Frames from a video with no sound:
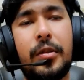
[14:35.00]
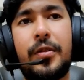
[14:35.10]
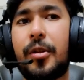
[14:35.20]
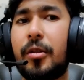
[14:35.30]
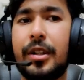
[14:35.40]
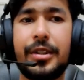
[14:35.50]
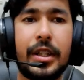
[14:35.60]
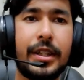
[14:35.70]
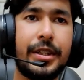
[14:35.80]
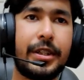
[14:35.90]
yet. I go for
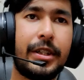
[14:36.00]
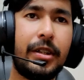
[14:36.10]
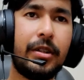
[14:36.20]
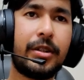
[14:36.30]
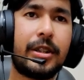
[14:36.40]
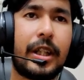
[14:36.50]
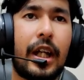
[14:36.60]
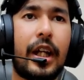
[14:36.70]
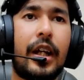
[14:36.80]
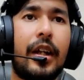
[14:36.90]
Crunch, and he shields,
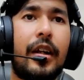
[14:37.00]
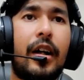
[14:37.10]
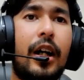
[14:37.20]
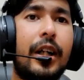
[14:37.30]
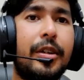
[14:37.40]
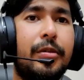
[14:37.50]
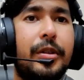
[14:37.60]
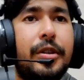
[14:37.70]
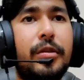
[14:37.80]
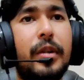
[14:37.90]
and I
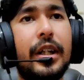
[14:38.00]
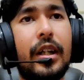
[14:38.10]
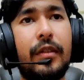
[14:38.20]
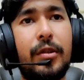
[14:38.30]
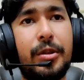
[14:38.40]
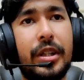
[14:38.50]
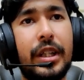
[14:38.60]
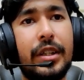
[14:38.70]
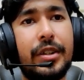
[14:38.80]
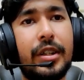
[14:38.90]
switch to my
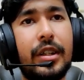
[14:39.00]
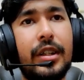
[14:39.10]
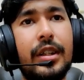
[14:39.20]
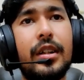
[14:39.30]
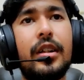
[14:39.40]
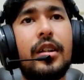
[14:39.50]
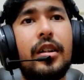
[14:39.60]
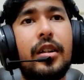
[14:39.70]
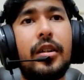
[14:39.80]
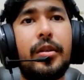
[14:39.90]
Typhlosion instantly
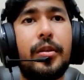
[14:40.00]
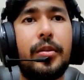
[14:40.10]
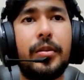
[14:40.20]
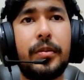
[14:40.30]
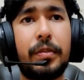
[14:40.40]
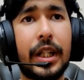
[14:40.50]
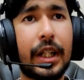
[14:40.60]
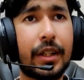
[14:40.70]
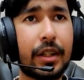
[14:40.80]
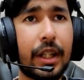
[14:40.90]
to
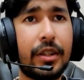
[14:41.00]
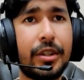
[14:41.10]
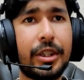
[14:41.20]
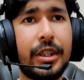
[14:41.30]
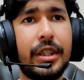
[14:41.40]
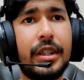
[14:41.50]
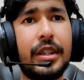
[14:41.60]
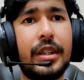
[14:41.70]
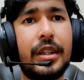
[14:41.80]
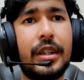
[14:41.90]
get energy.